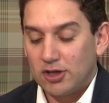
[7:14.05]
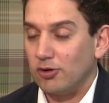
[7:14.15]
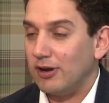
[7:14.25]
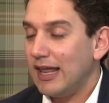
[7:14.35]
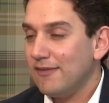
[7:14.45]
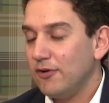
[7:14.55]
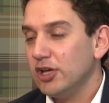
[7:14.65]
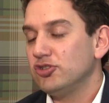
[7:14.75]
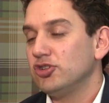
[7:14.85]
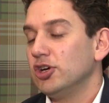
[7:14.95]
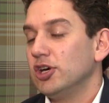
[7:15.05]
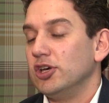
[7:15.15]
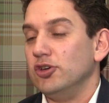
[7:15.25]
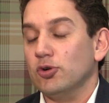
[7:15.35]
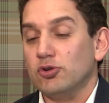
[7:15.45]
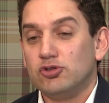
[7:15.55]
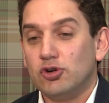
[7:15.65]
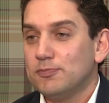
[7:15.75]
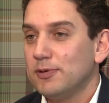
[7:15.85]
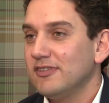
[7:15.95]
your leverage, your
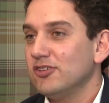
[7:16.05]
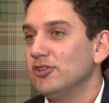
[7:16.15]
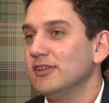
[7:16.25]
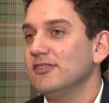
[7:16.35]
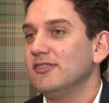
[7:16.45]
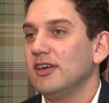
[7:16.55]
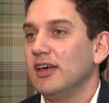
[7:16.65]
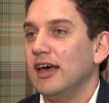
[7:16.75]
short positions,